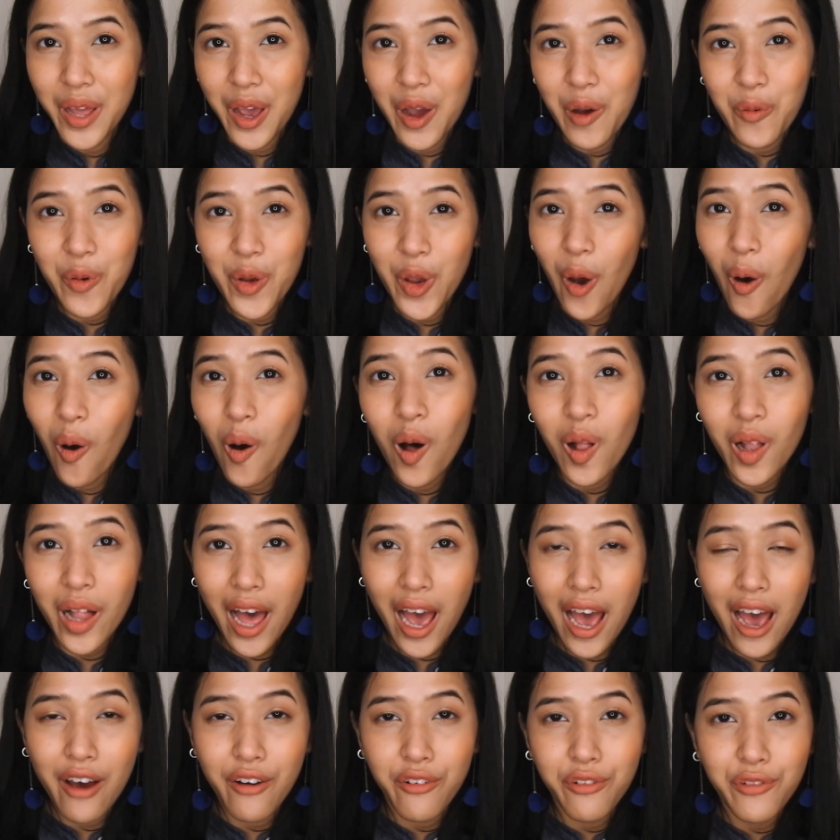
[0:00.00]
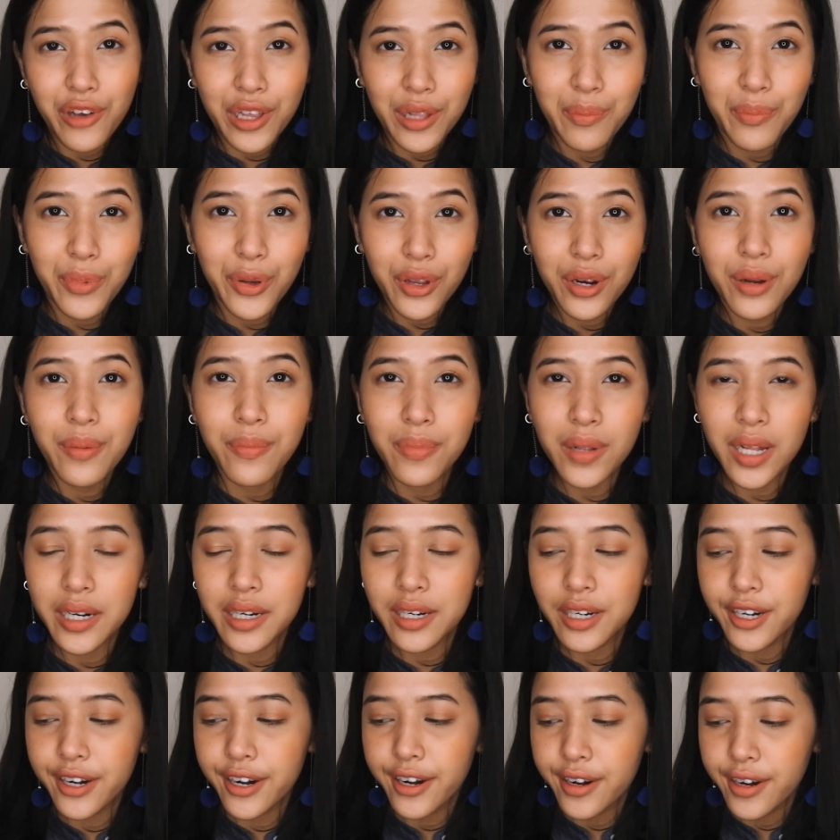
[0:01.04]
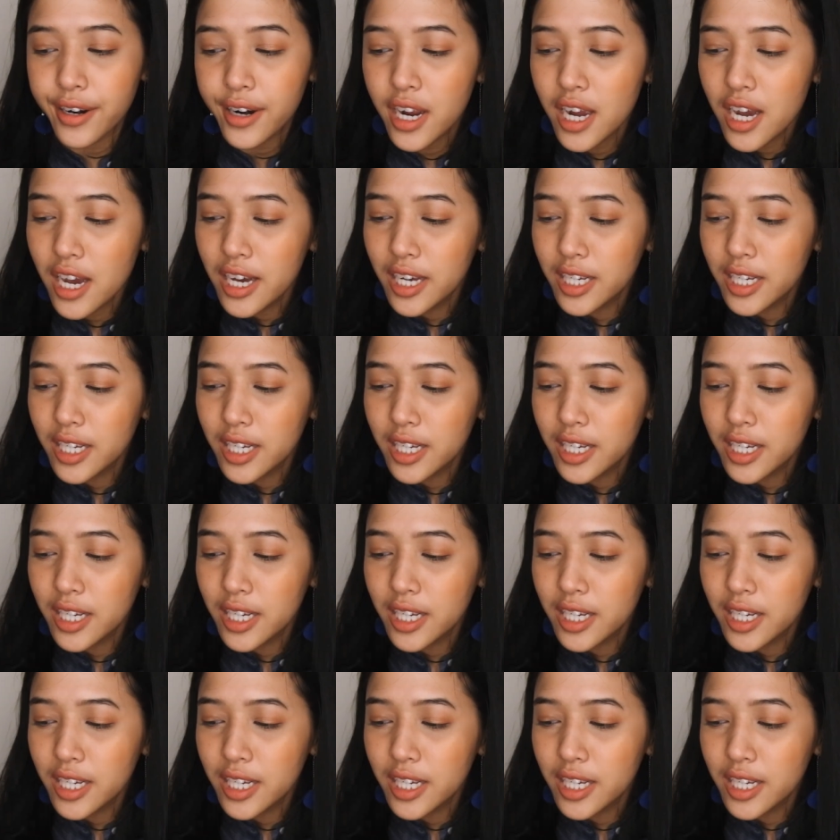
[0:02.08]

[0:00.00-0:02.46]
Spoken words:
that we all have with beauty blender.